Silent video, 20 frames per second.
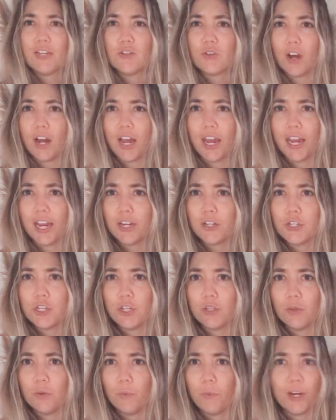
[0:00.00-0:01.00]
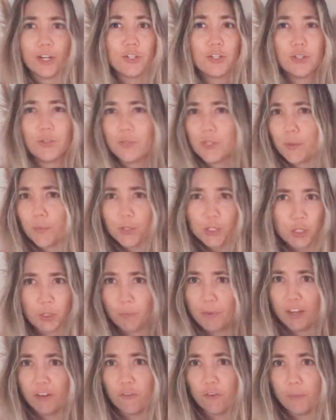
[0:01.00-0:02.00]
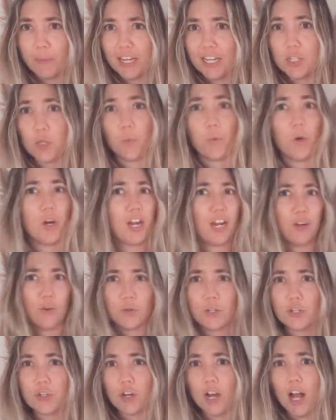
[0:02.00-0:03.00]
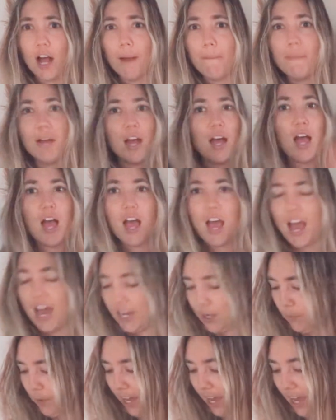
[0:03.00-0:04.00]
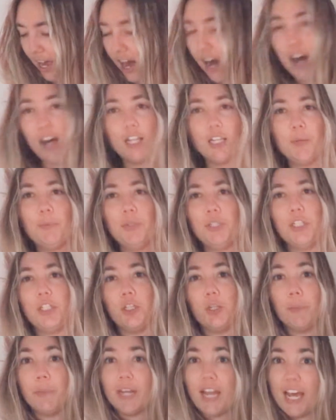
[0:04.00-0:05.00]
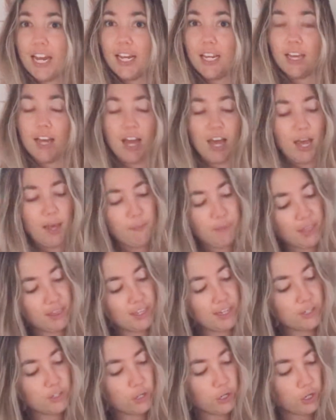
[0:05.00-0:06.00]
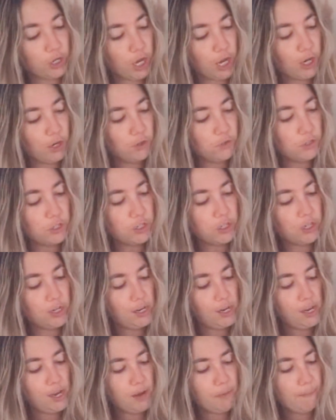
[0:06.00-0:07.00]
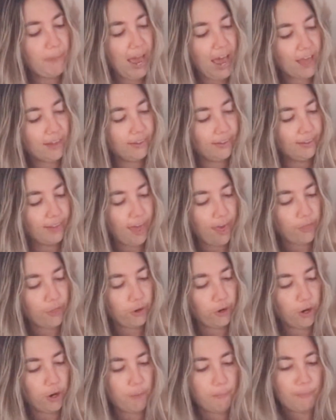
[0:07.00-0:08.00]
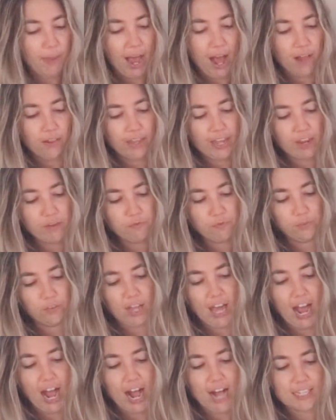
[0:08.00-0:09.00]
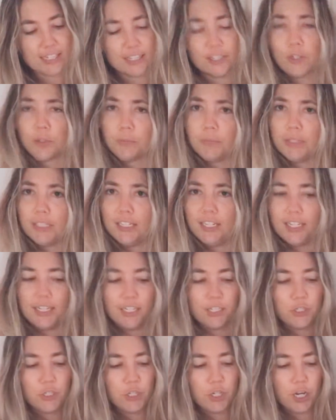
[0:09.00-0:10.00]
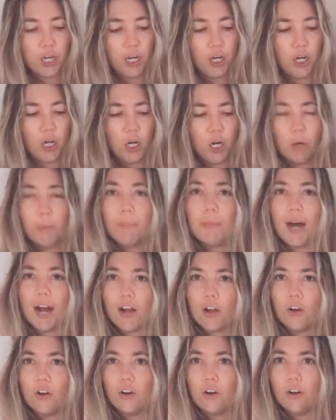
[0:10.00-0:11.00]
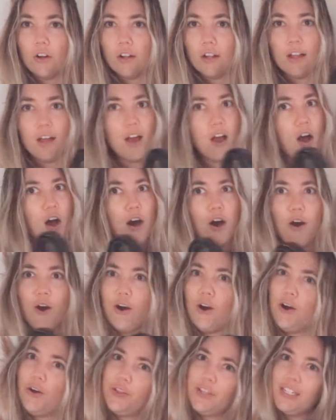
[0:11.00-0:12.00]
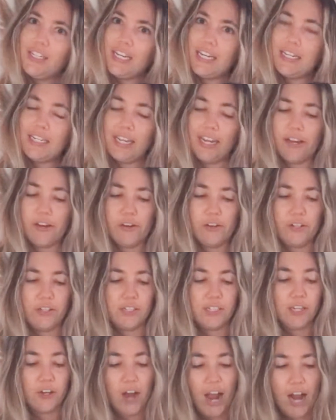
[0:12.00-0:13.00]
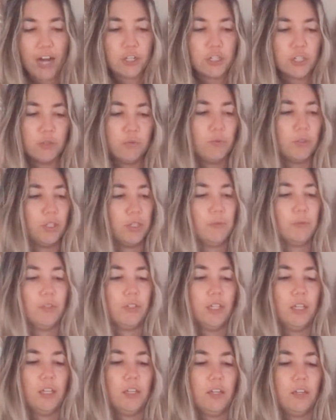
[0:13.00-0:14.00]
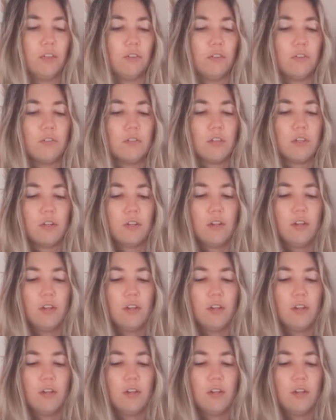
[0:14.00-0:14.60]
trying to wear shoes that were too big for me to work at Nordstrom. Anyway, a hullabaloo. But these are Coach patent leather, ballet flats, little pleated toe, buckle, all the details. They're actually really, really cute.